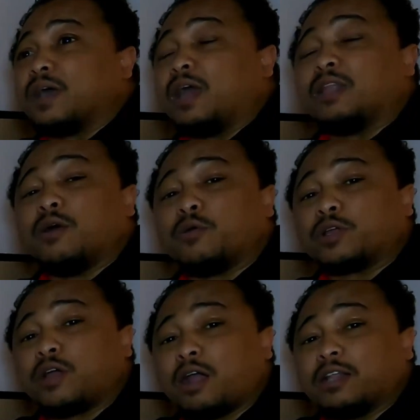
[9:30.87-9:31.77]
unload a
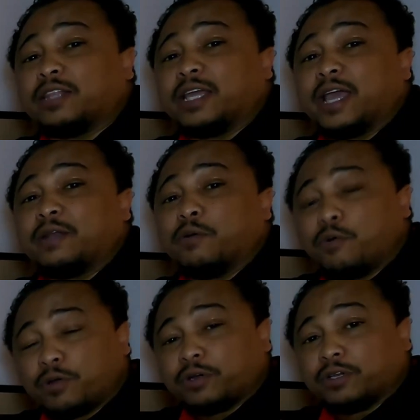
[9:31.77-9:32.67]
car that they had
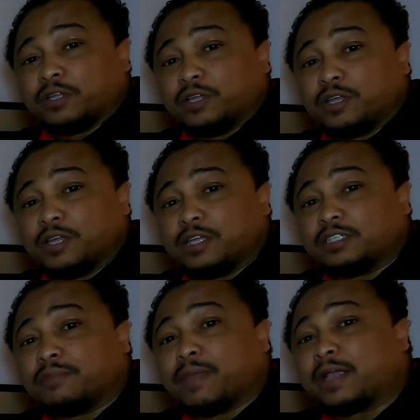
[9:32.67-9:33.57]
ordered
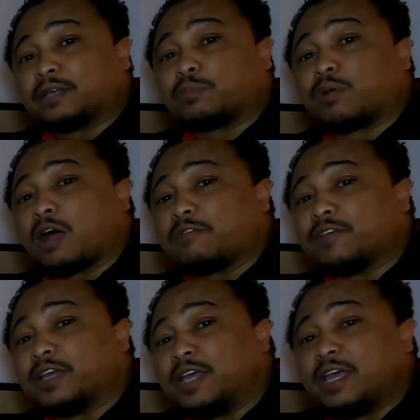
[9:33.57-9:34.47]
to make a
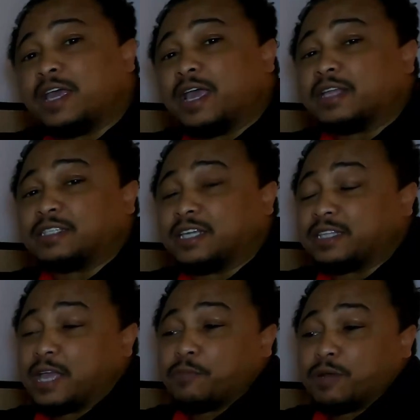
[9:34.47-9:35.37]
profit and said
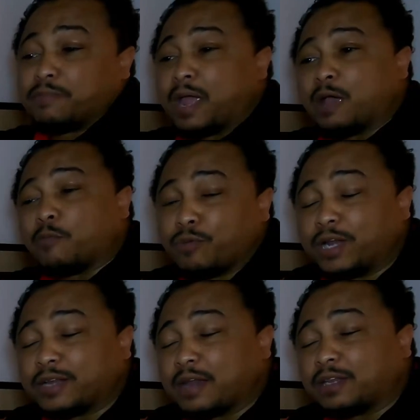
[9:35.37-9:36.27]
they wouldn't mind
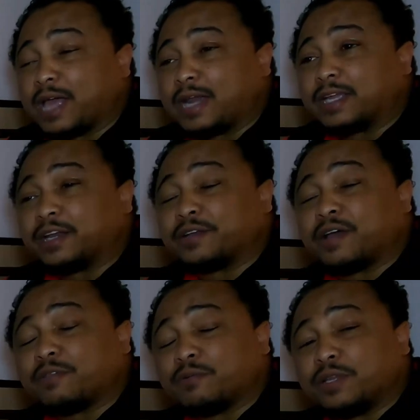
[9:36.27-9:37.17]
waiting down the line to get
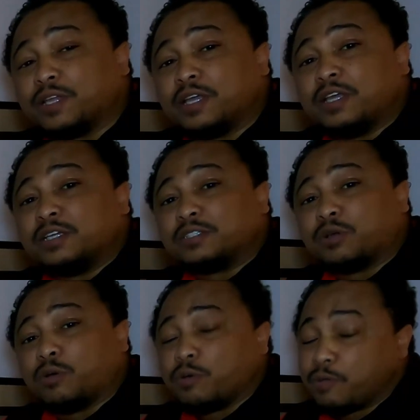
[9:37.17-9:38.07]
another one.
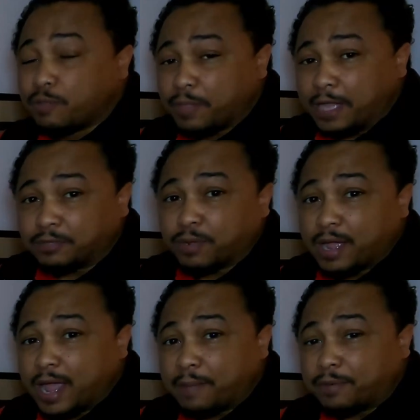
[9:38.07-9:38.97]
So that's what
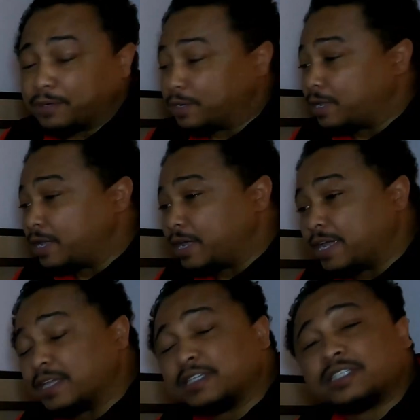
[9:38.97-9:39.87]
happened.
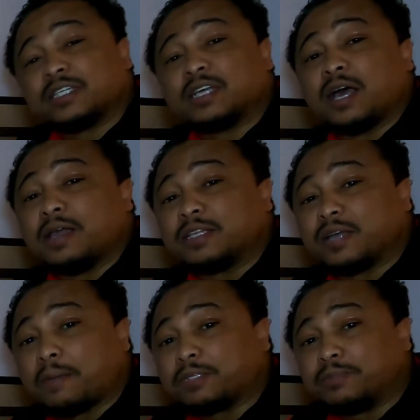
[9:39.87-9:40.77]
And it
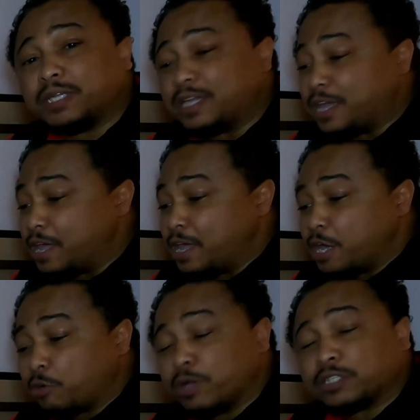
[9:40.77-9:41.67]
comes to me,
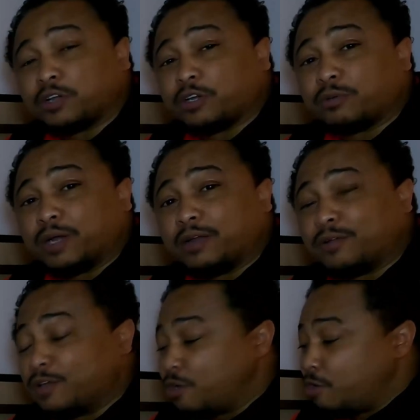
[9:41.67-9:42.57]
quick
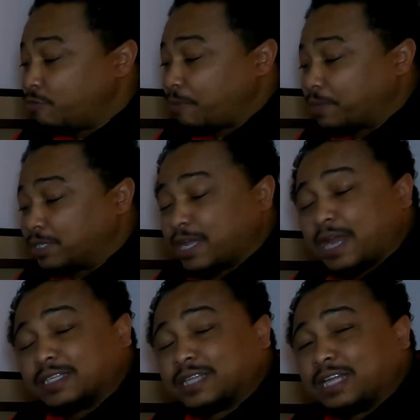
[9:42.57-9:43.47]
turnaround from the day I
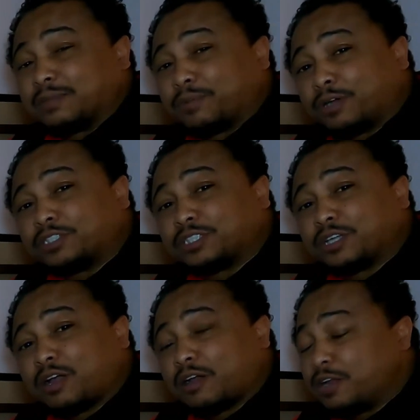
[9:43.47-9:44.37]
decided to purchase the
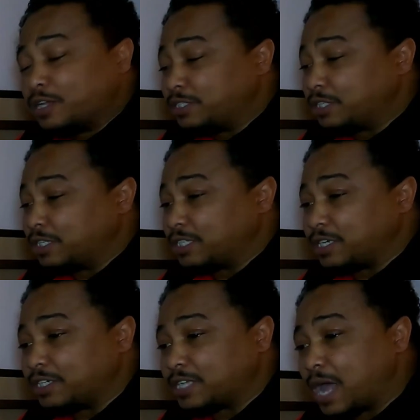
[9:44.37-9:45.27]
car to the
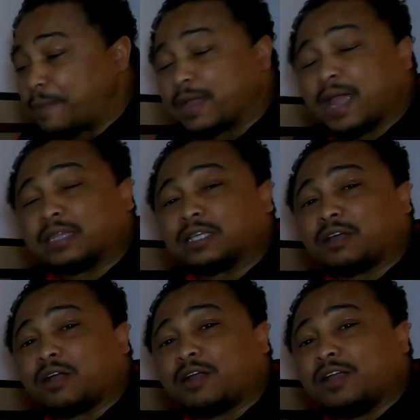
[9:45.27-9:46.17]
end of the time I got the
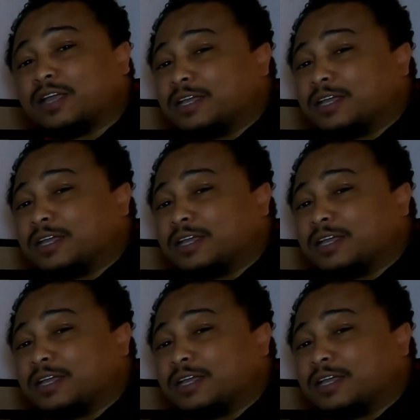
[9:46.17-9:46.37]
car,